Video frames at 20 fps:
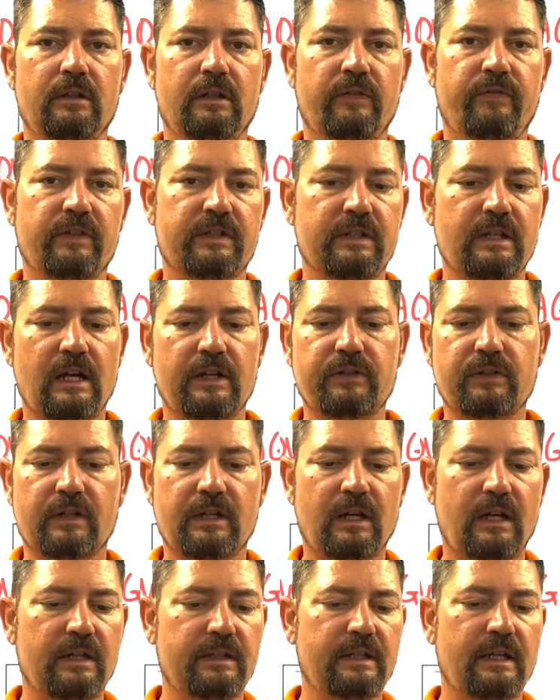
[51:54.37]
If it's not your
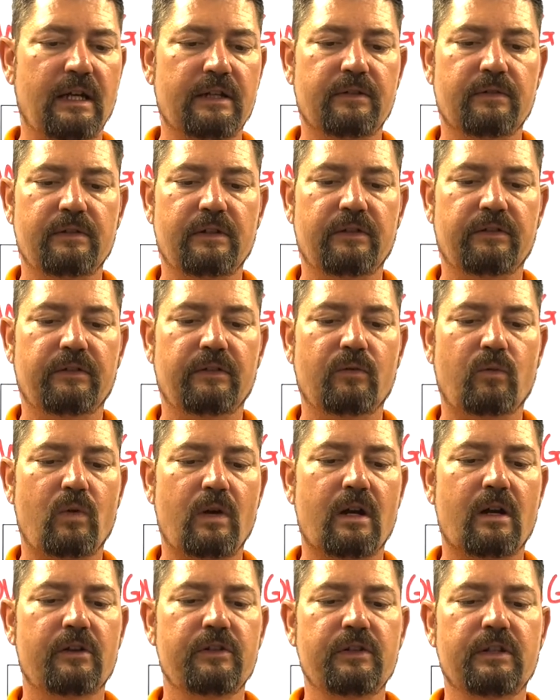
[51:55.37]
contactor, then it's in the
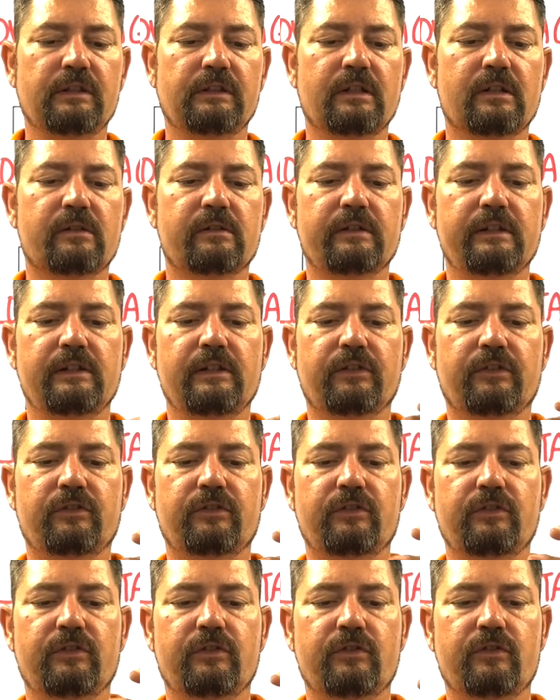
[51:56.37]
wire. You can literally just
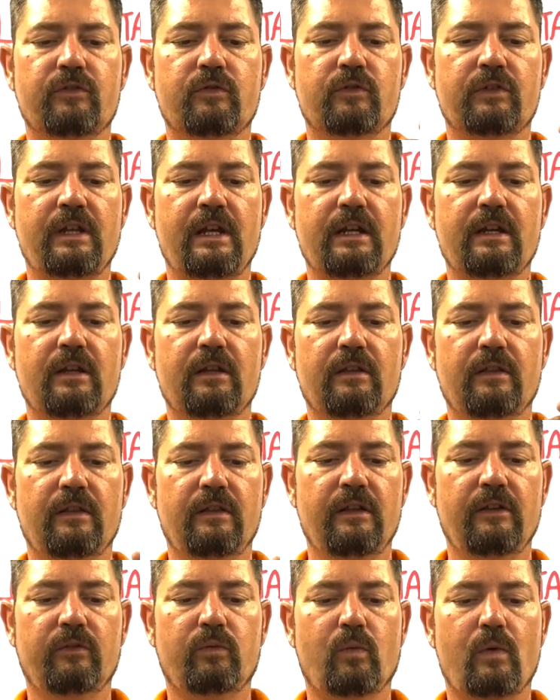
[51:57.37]
take
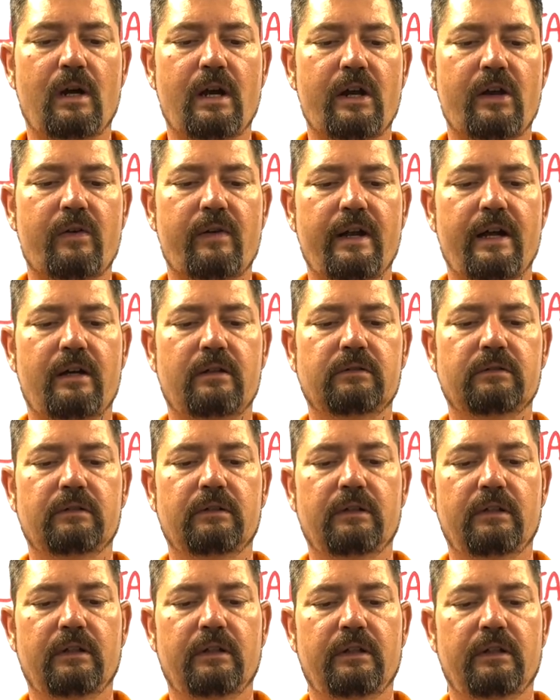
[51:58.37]
this wire out,
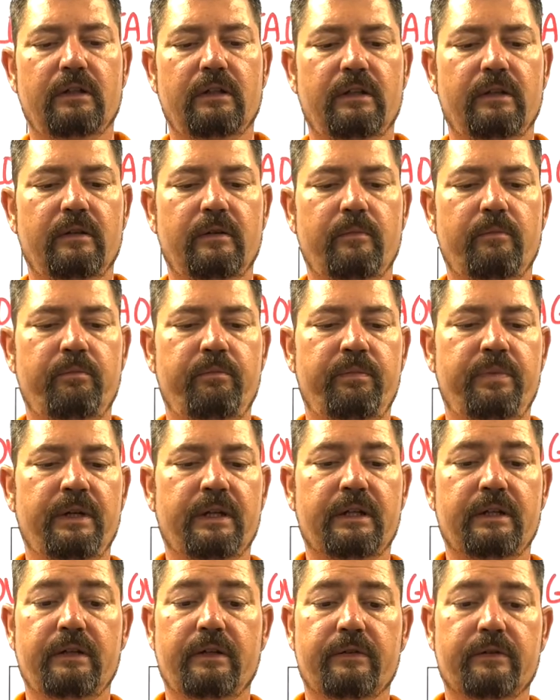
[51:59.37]

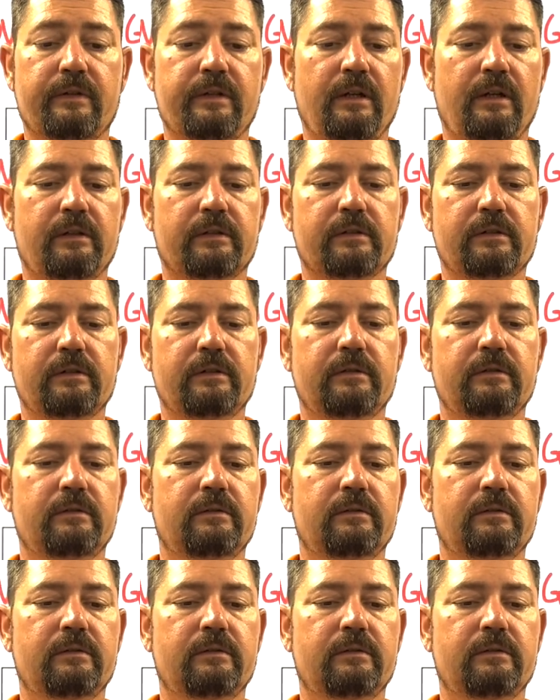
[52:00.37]
pick another color,